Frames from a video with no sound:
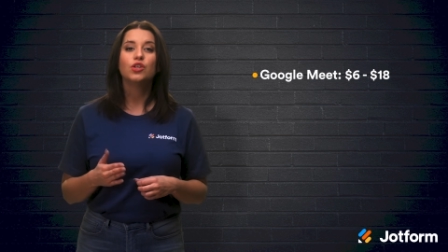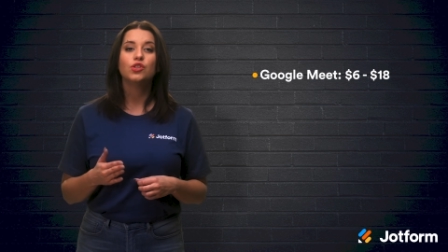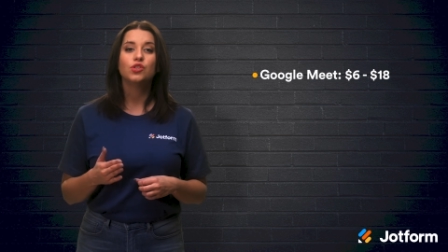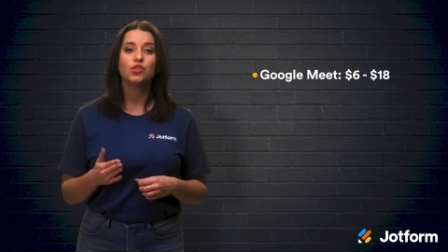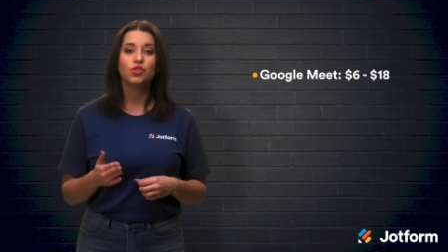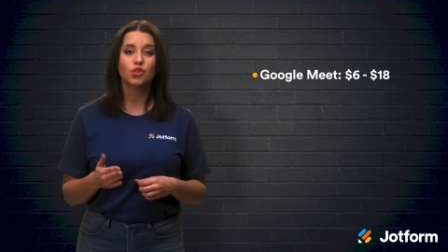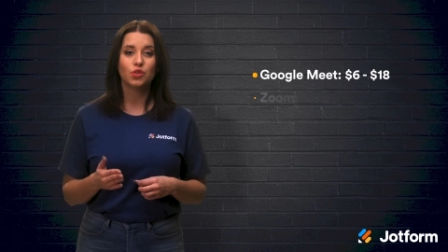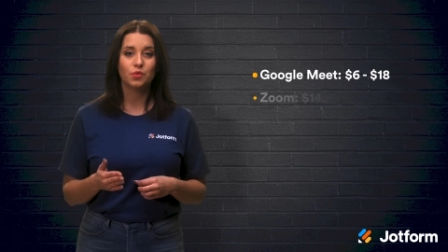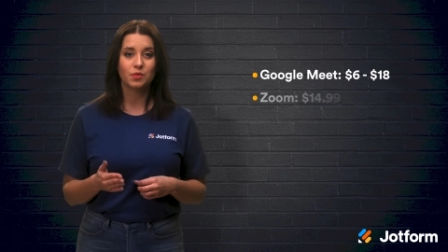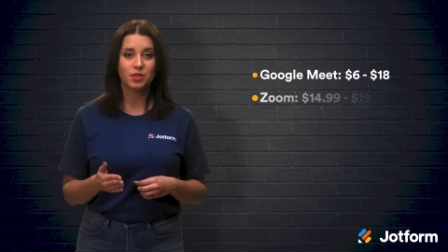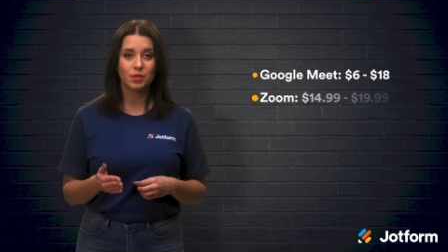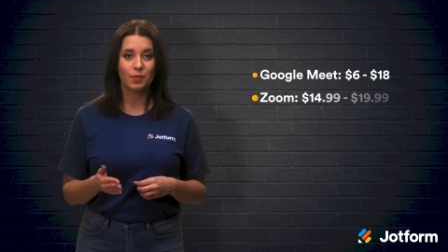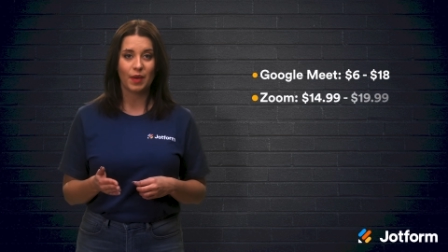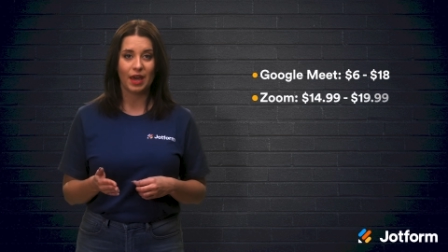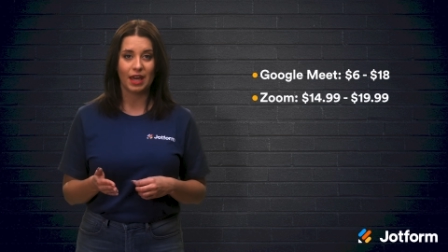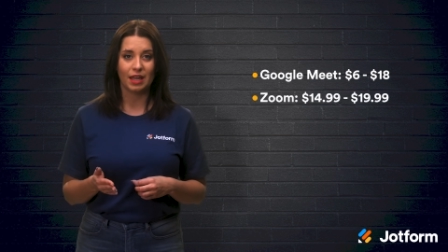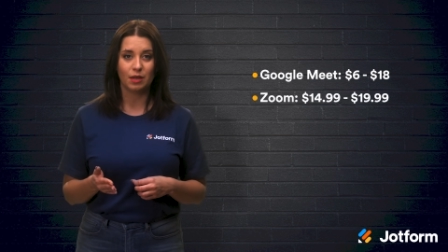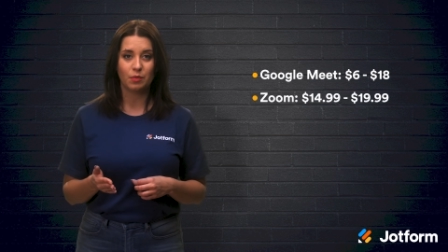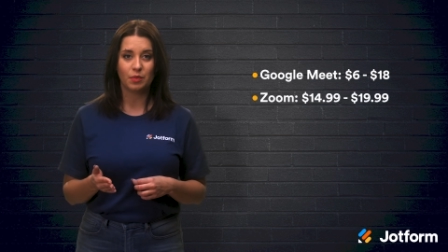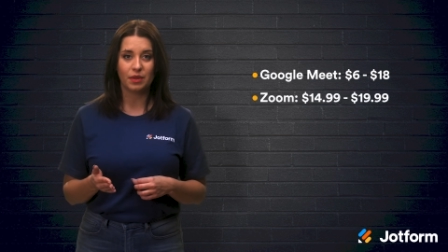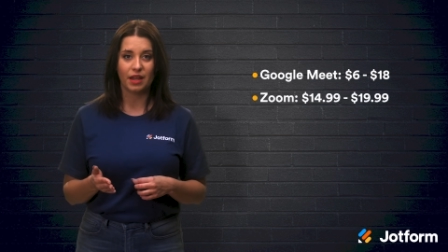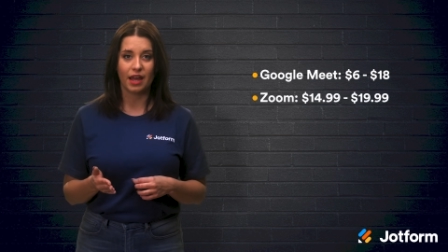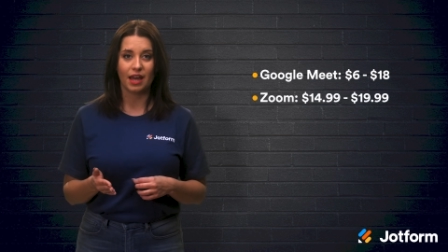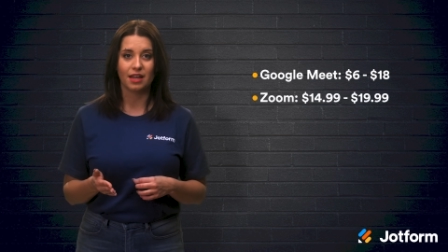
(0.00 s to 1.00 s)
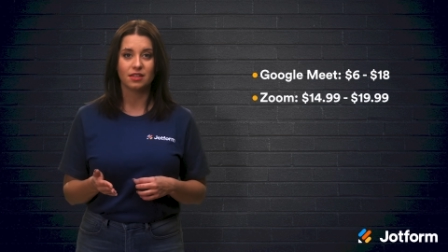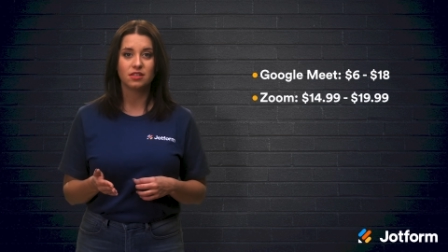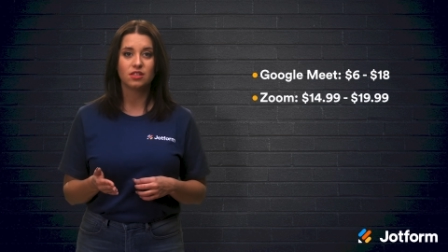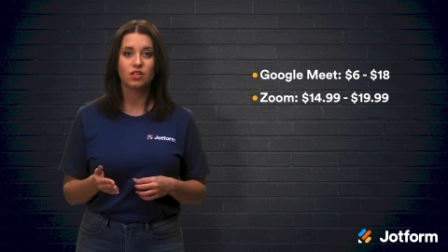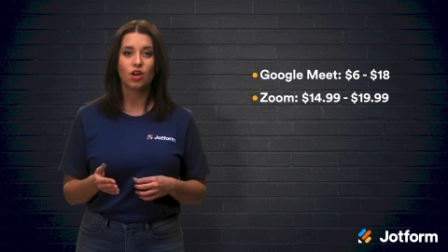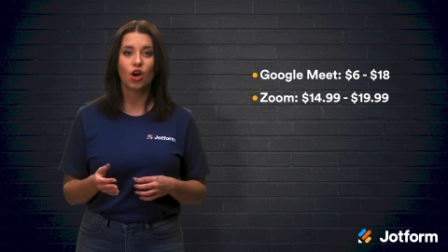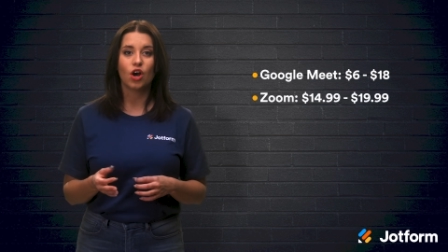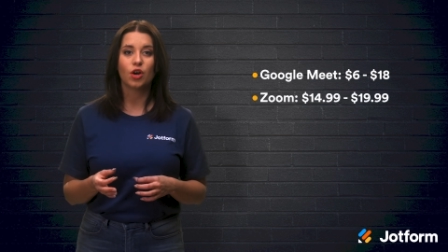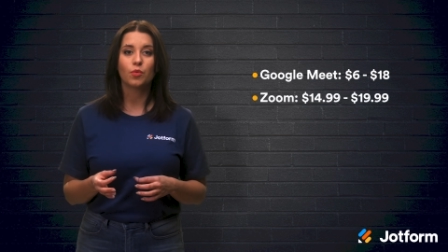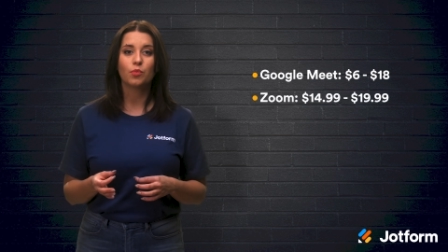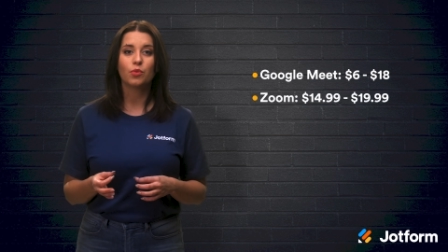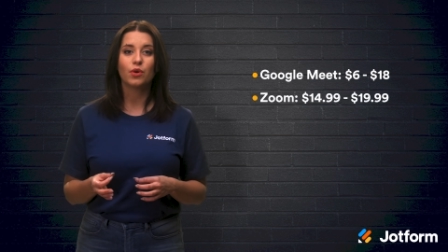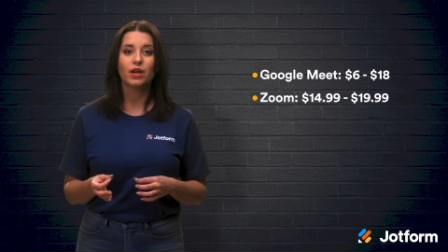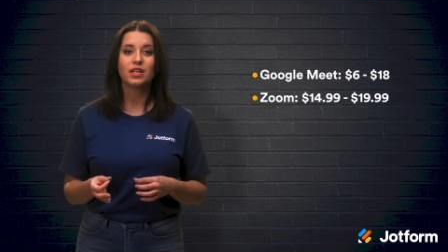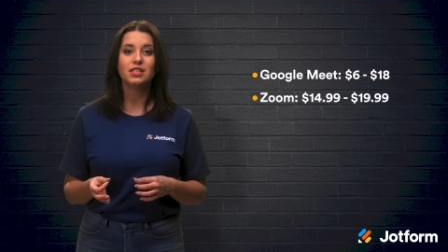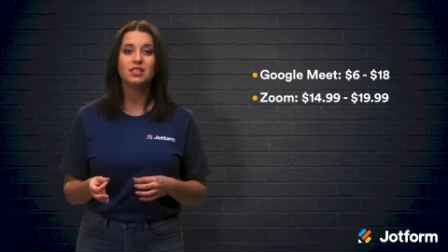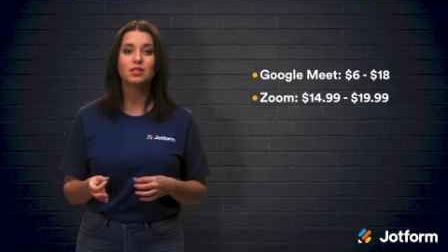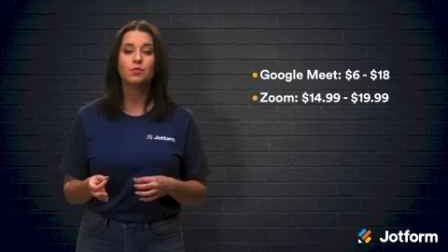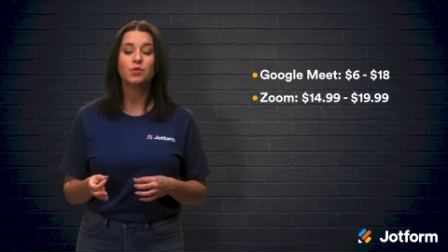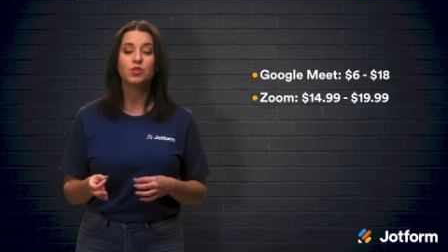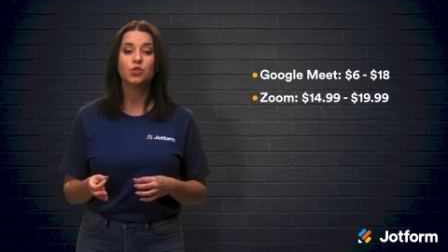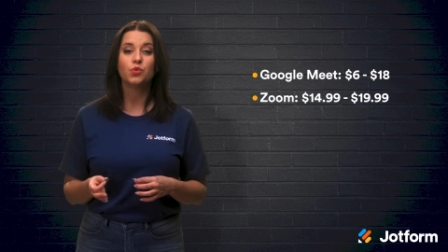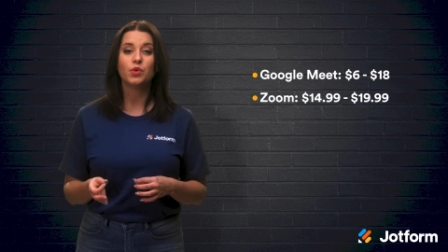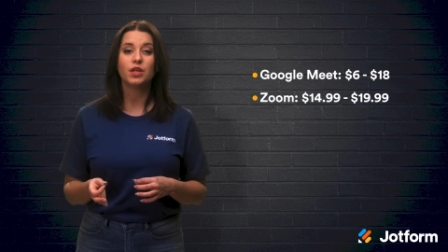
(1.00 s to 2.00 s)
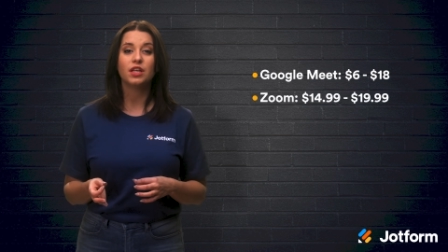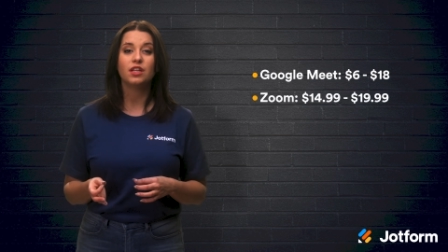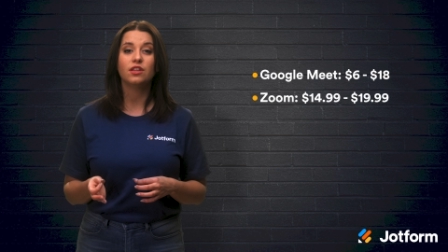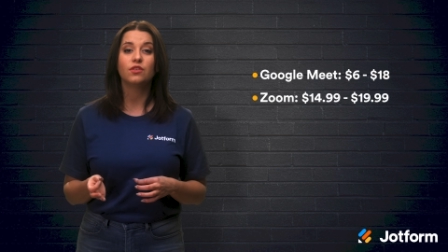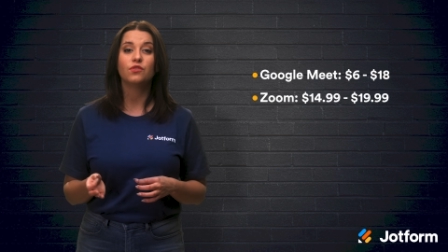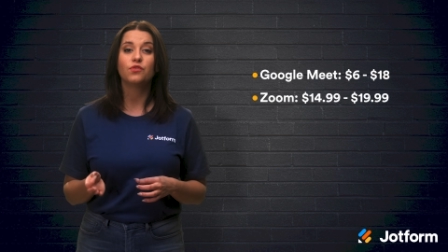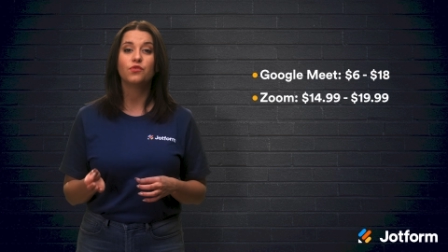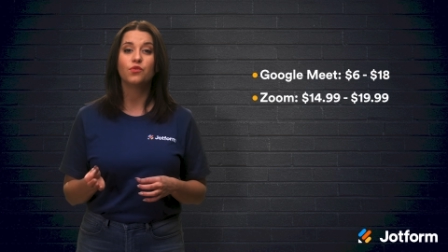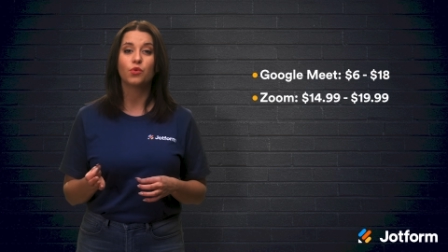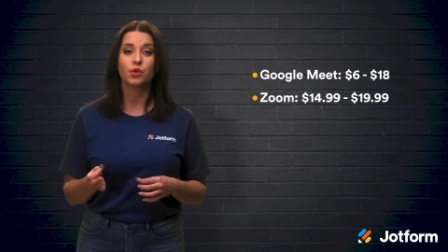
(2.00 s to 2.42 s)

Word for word: Zoom's paid plans are priced between